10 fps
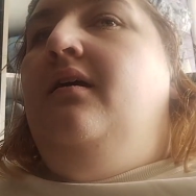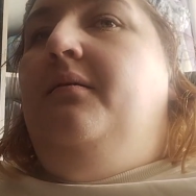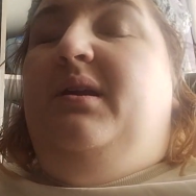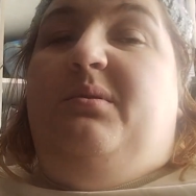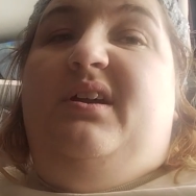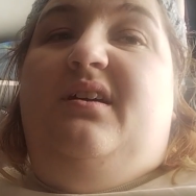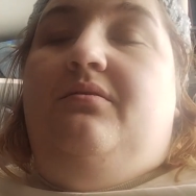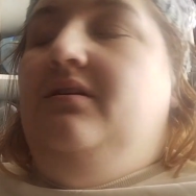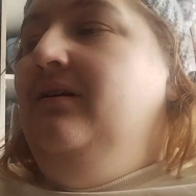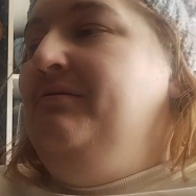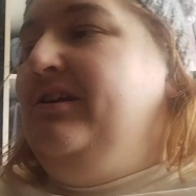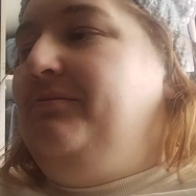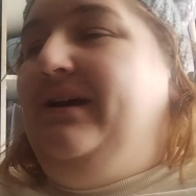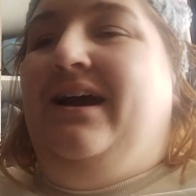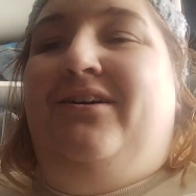I'm out of breath now. I've had to
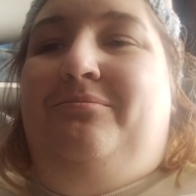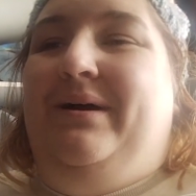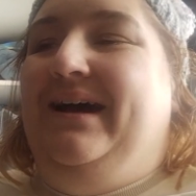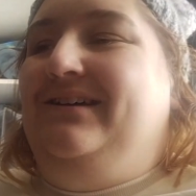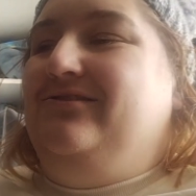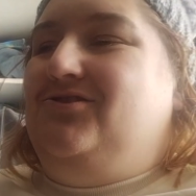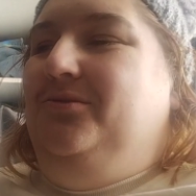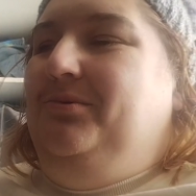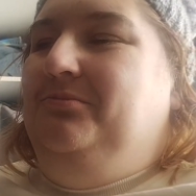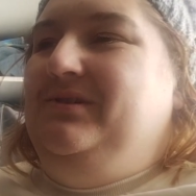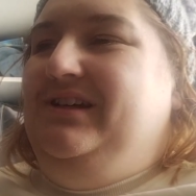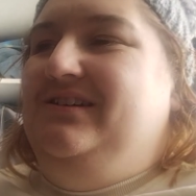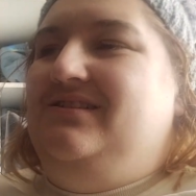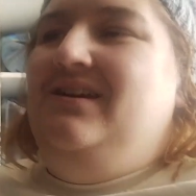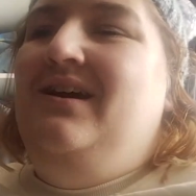been carrying bags of shopping
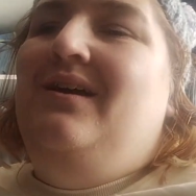upstairs.